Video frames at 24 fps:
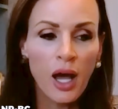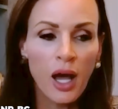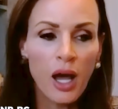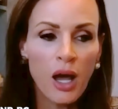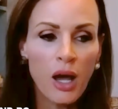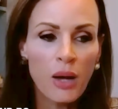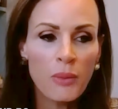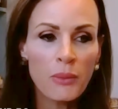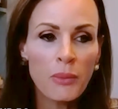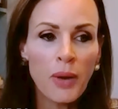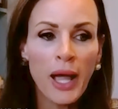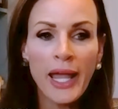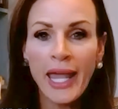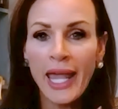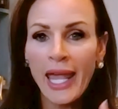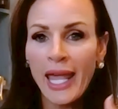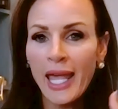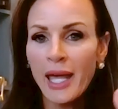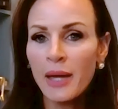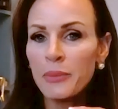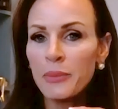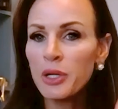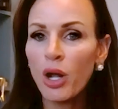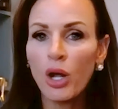I
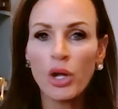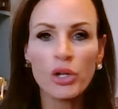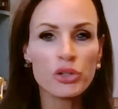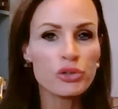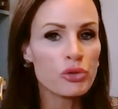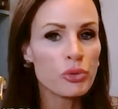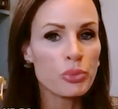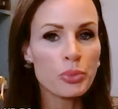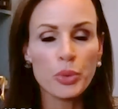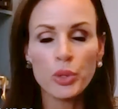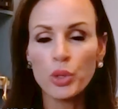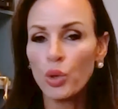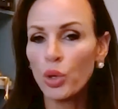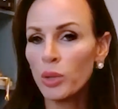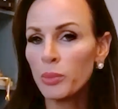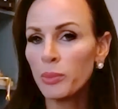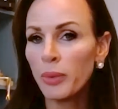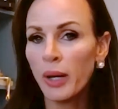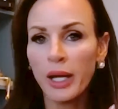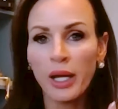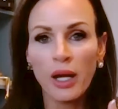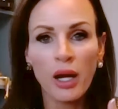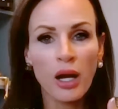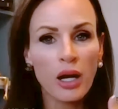am an entrepreneur
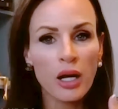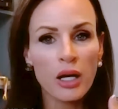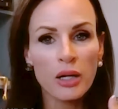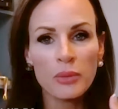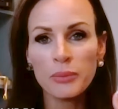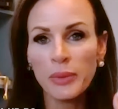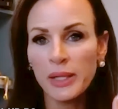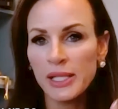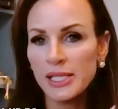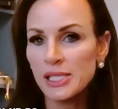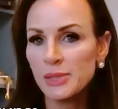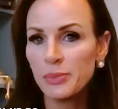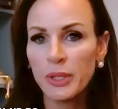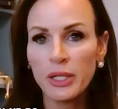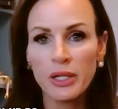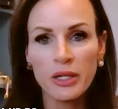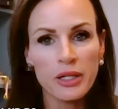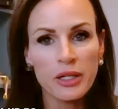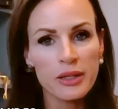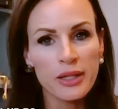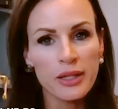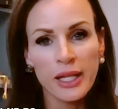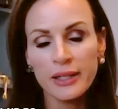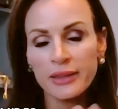by heart, by
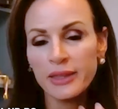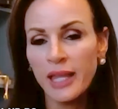spirit.